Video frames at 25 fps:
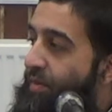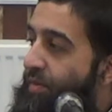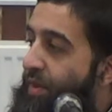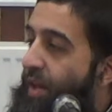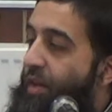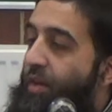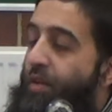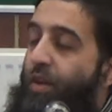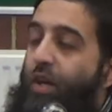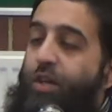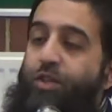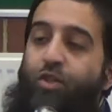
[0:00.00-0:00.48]

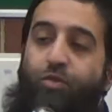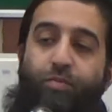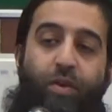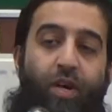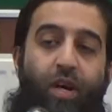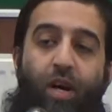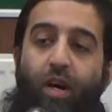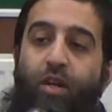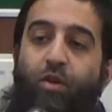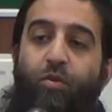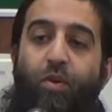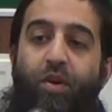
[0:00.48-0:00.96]
That Allah
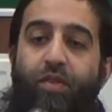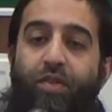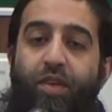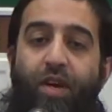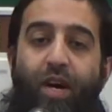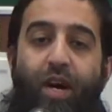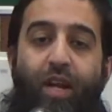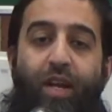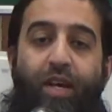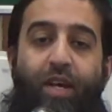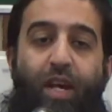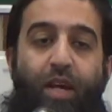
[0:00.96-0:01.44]
subhanahu wa
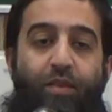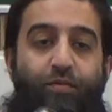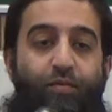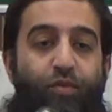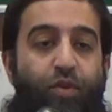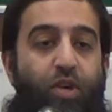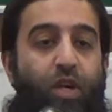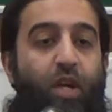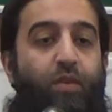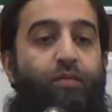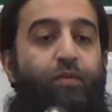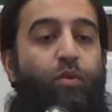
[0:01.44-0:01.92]
ta'ala can
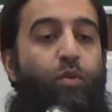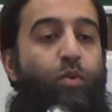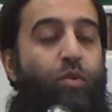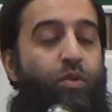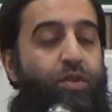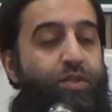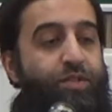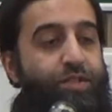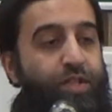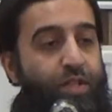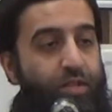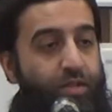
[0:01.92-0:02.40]
forgive
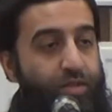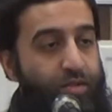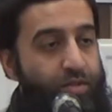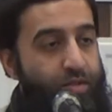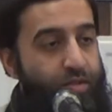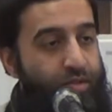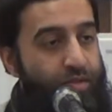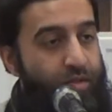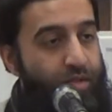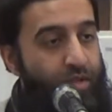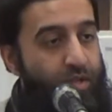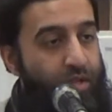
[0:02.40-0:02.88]
all
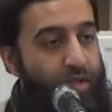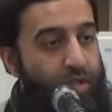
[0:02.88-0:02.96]
sins.